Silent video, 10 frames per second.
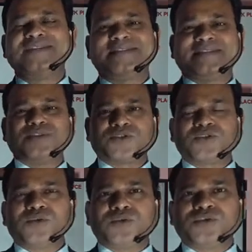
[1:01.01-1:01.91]

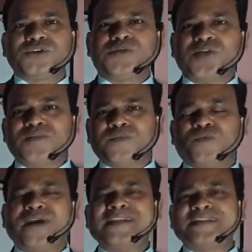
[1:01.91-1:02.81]
So from
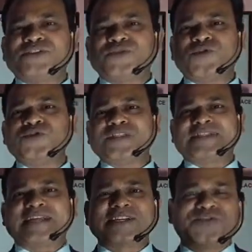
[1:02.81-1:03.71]
what are the sources
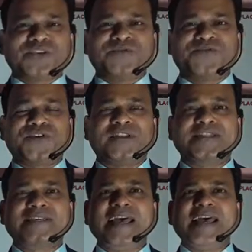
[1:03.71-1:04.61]
actually
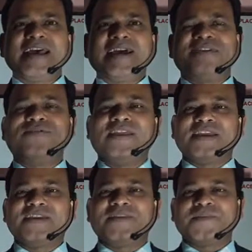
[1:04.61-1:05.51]
this
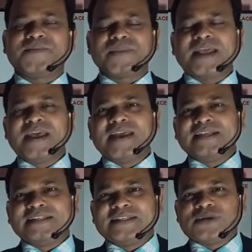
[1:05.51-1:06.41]
conflict?
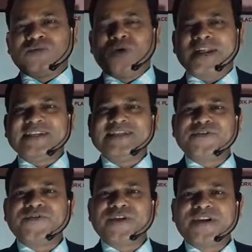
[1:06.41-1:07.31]
One is the
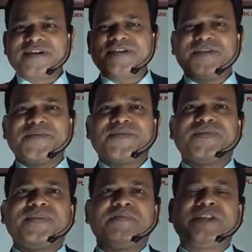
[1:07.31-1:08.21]
fear.
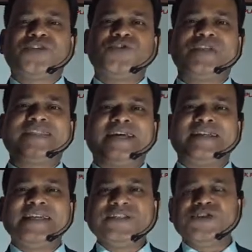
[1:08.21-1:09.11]
Number two is the
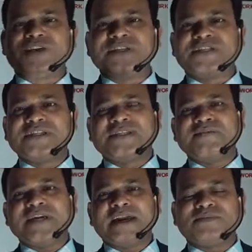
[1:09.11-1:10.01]
dishonesty.
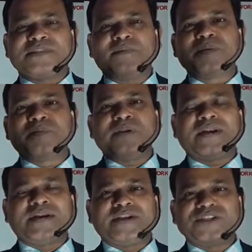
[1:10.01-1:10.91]
Sometimes some people
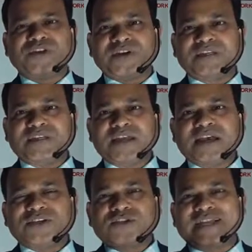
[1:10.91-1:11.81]
are dishonest,
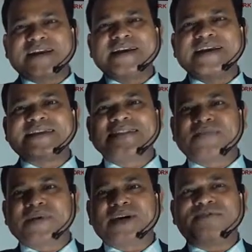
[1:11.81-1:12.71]
so they create
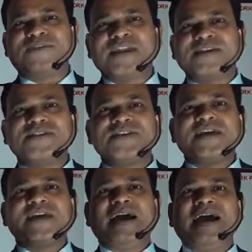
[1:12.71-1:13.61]
some conflict,
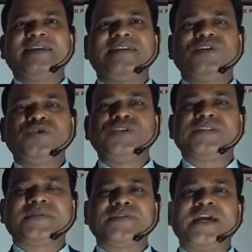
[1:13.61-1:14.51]
and
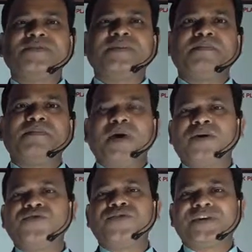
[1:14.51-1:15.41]
sometimes some
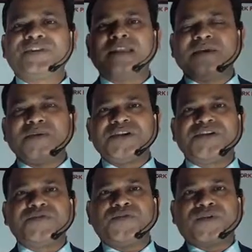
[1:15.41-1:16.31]
boundary is
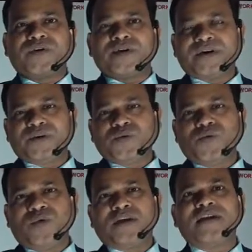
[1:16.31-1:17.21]
limited for
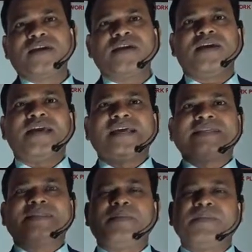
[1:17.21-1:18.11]
working.
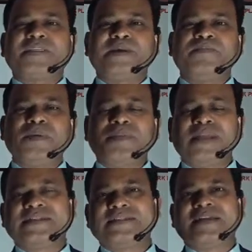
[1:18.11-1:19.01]
Some people
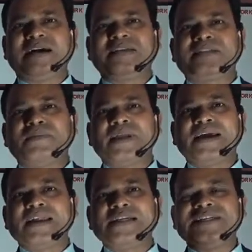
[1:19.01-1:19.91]
has done some
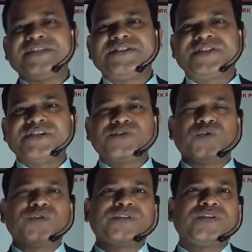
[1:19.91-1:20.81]
negligence. And
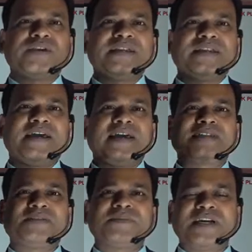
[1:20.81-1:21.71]

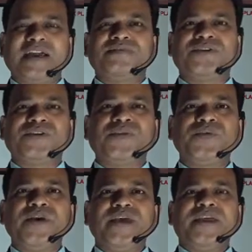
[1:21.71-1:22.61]
sometimes
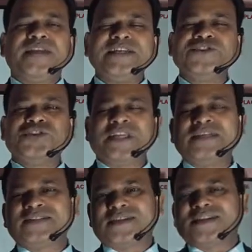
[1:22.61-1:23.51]

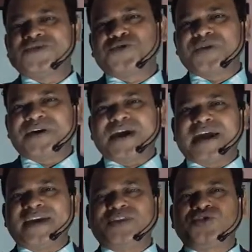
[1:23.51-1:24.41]
things needs to be right.